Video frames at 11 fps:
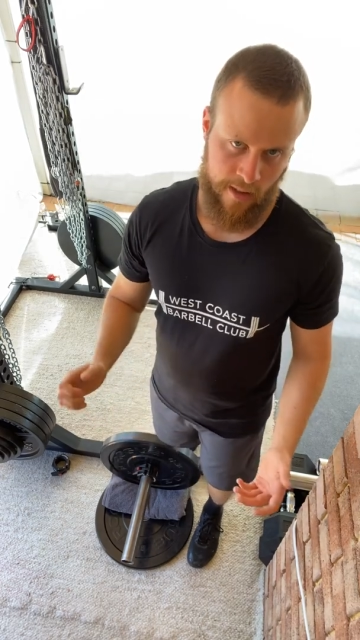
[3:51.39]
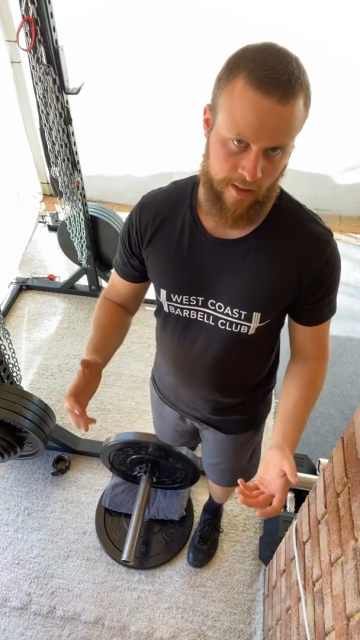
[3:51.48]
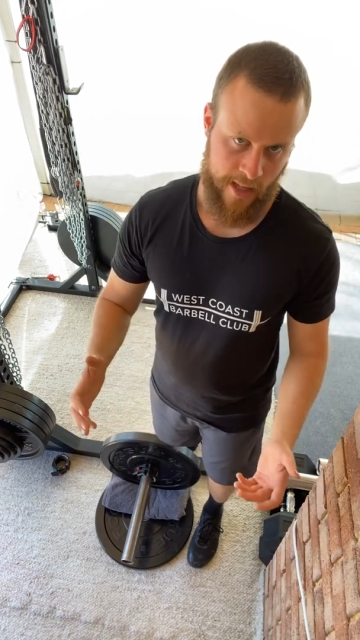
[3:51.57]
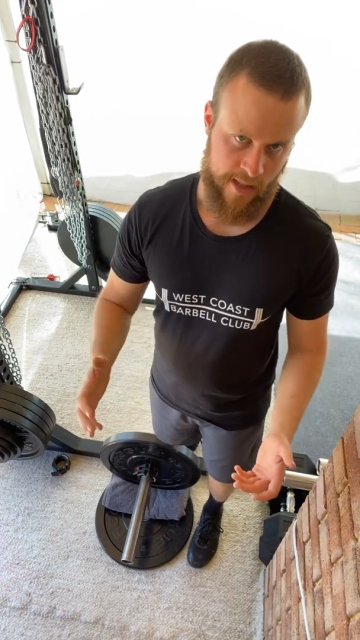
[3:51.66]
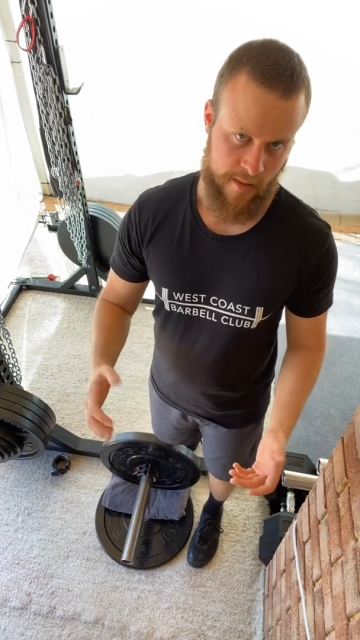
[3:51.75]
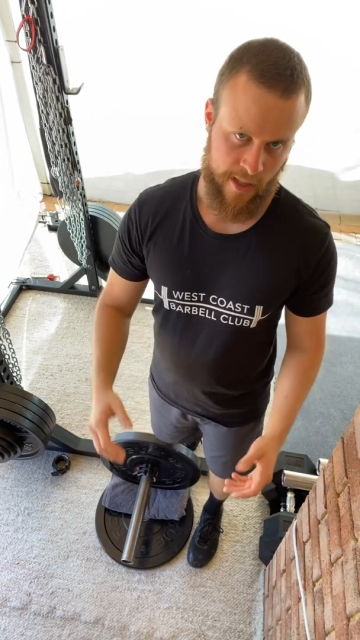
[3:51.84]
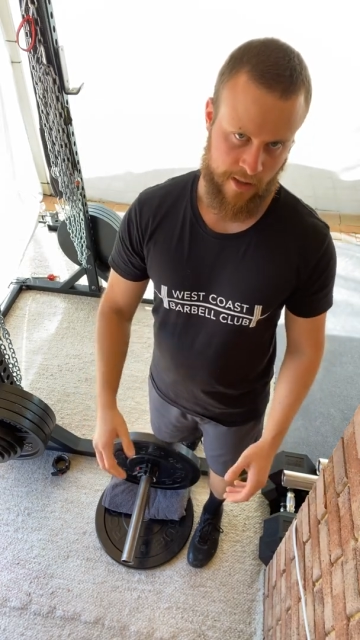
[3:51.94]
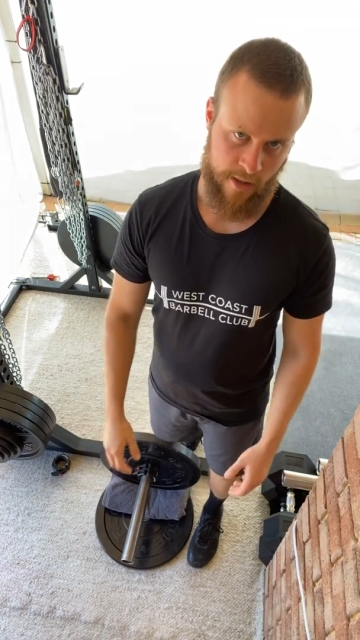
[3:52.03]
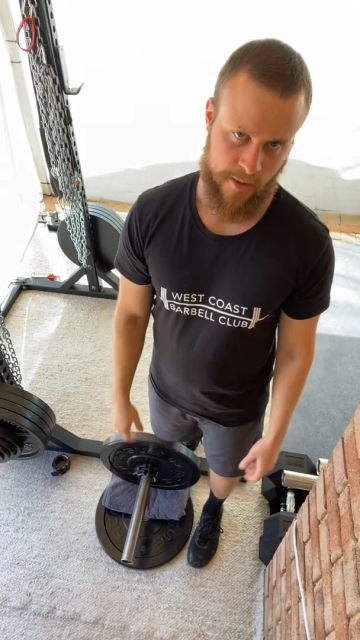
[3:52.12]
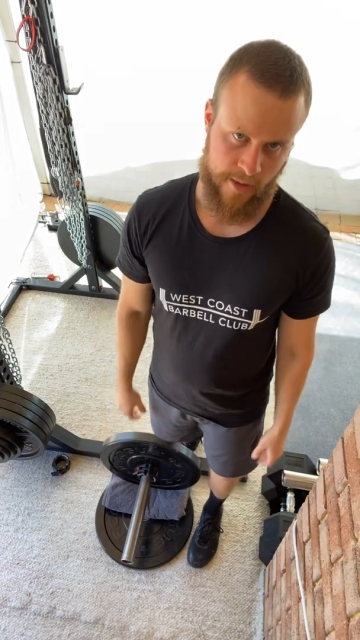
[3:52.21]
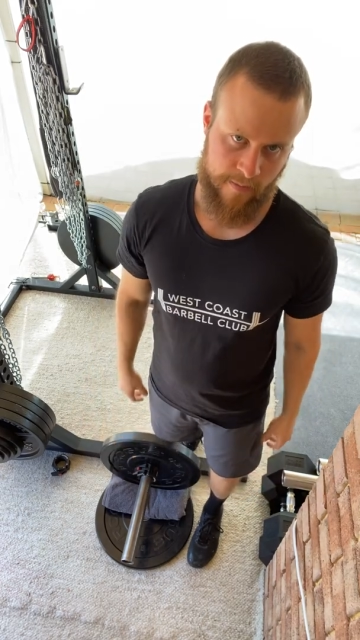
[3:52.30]
that's your best
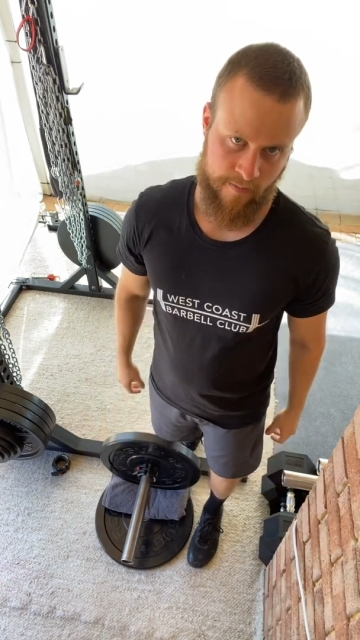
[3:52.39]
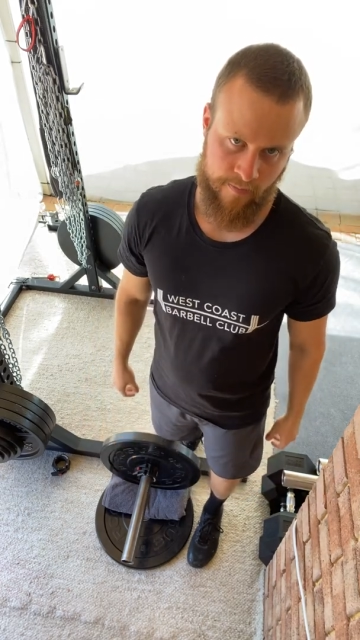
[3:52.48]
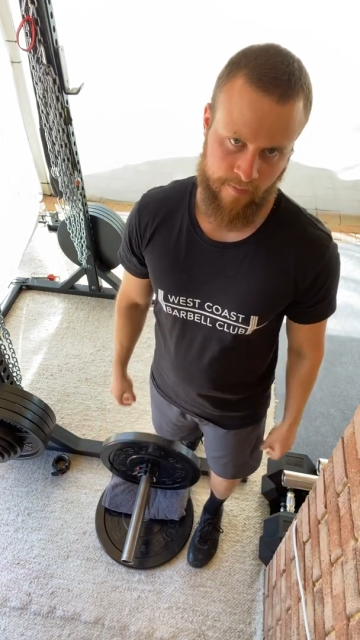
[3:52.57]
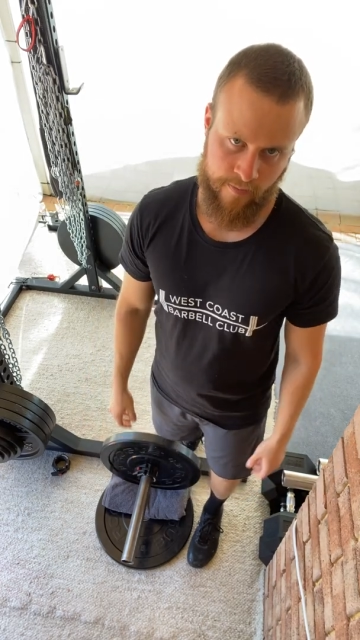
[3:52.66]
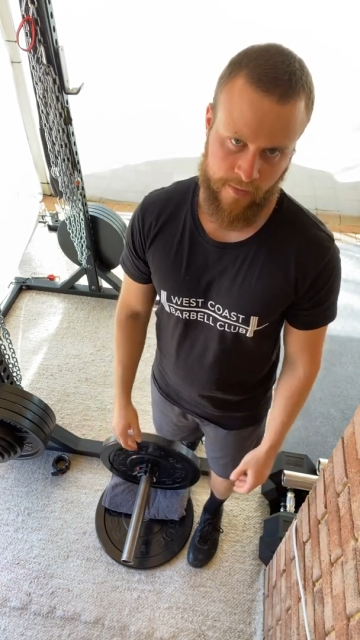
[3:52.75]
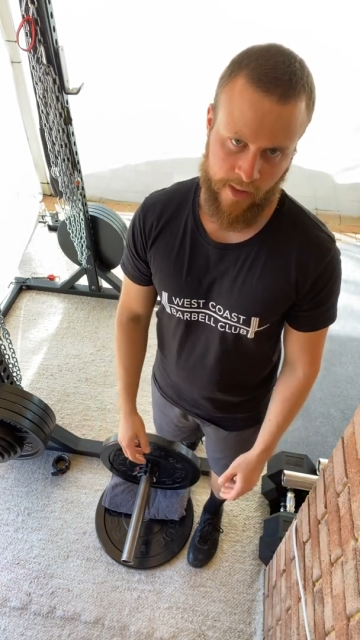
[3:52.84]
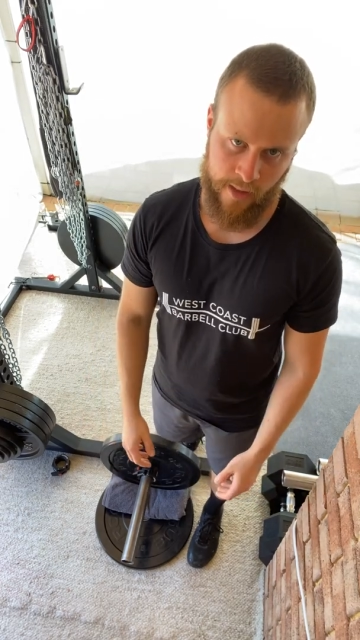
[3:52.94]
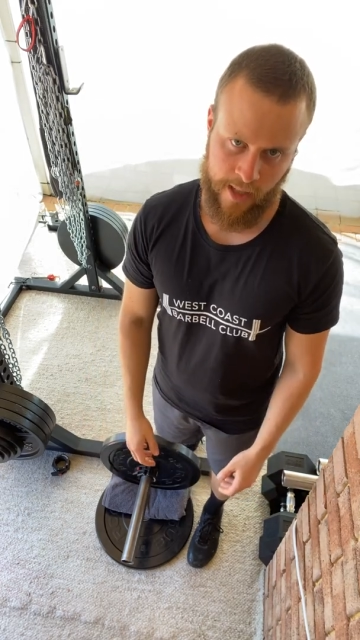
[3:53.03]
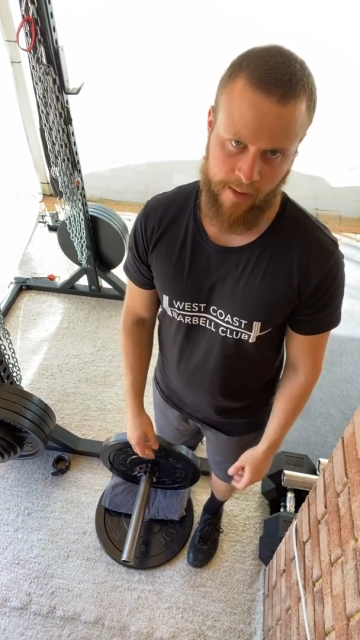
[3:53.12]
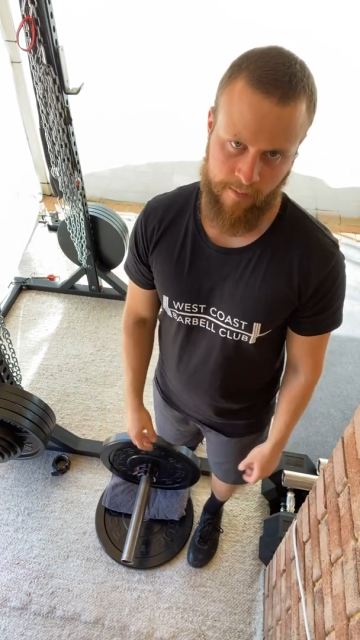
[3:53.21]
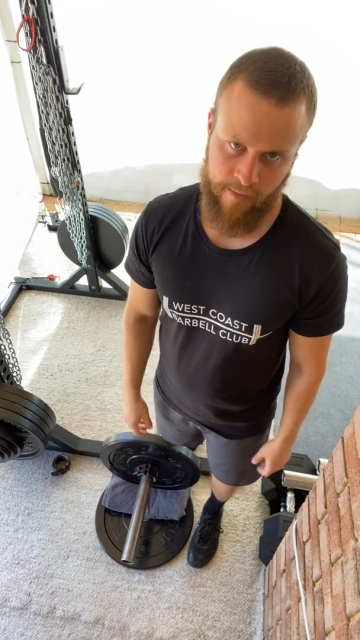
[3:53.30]
option. Okay,